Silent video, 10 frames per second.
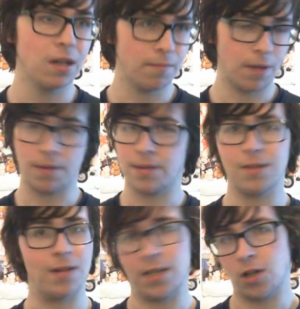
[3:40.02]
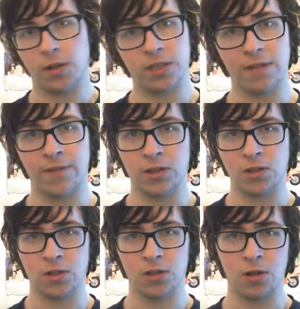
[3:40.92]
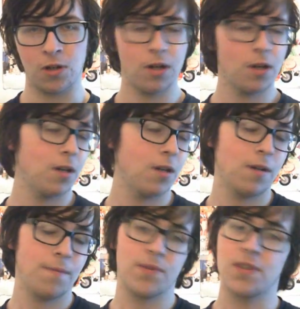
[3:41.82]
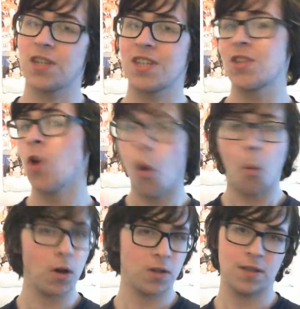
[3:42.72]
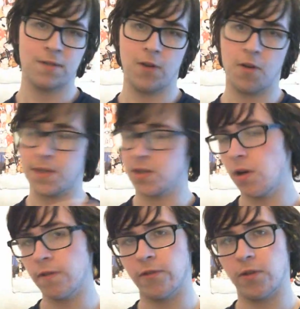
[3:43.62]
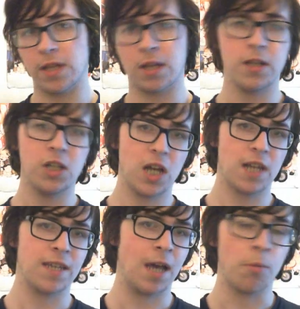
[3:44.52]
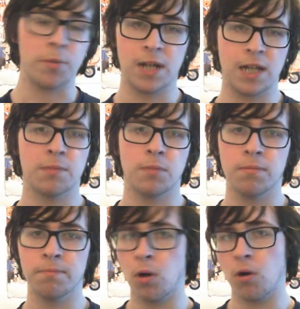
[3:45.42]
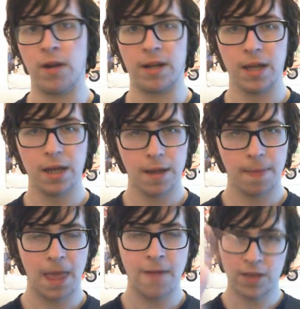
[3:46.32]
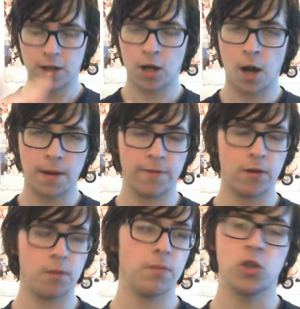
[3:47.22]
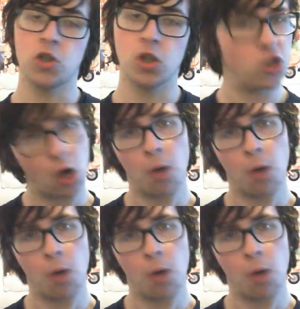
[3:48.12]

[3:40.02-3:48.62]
I still get to go watch the Avengers. So just don't watch this film. It's not funny, cliched as hell, predictable, boring. Everything a comedy film should not